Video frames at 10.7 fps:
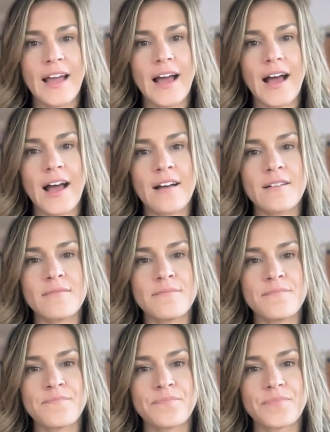
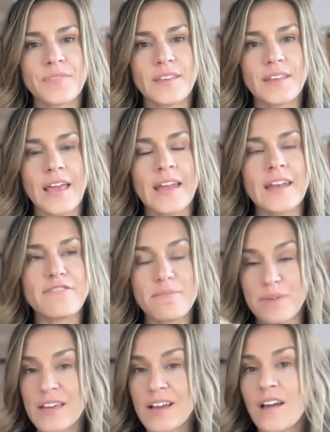Um, and if I'm
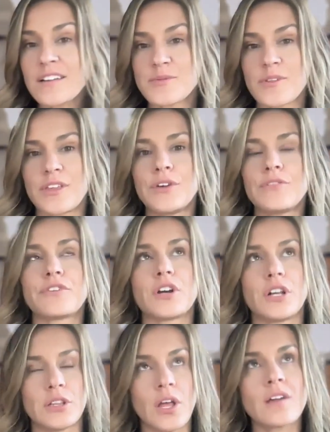being honest with you, for
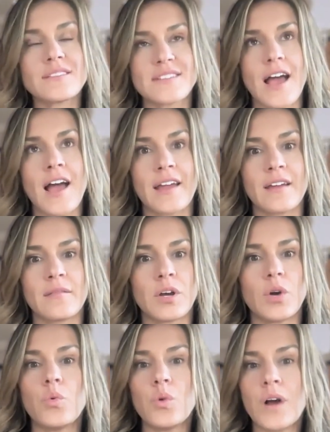a long time,
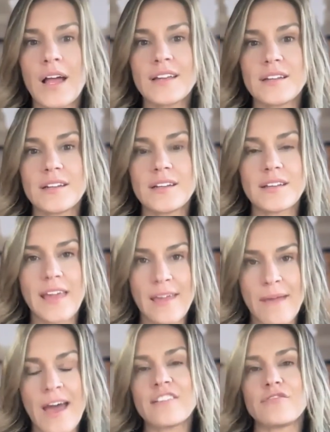what came
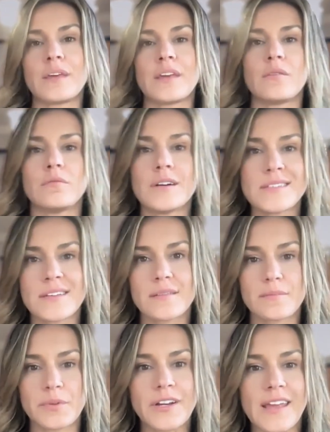out of me
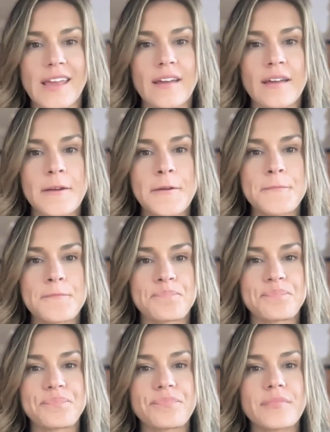wasn't pretty.
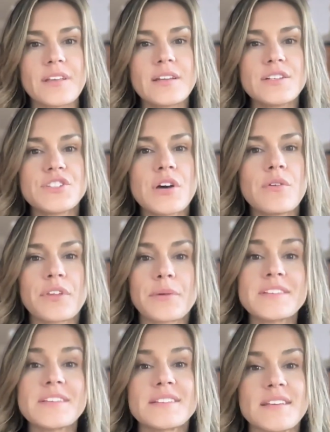So there
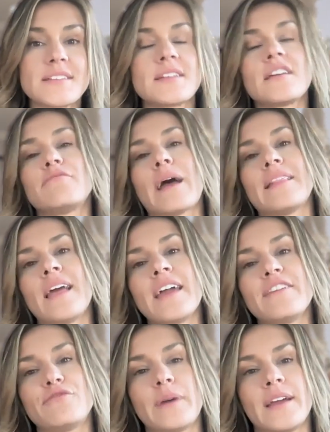was a season of my
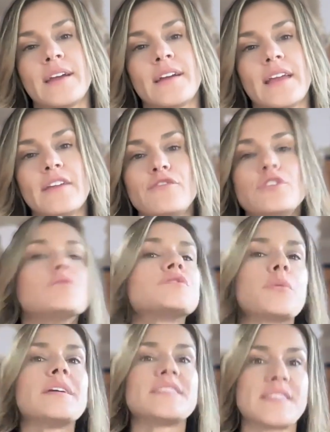life where if you
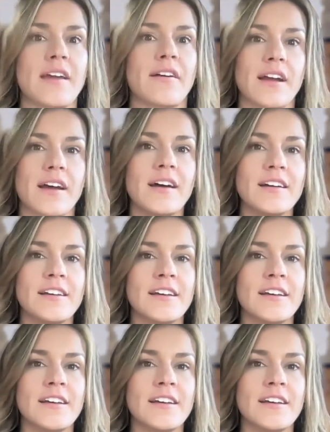squeezed Erica,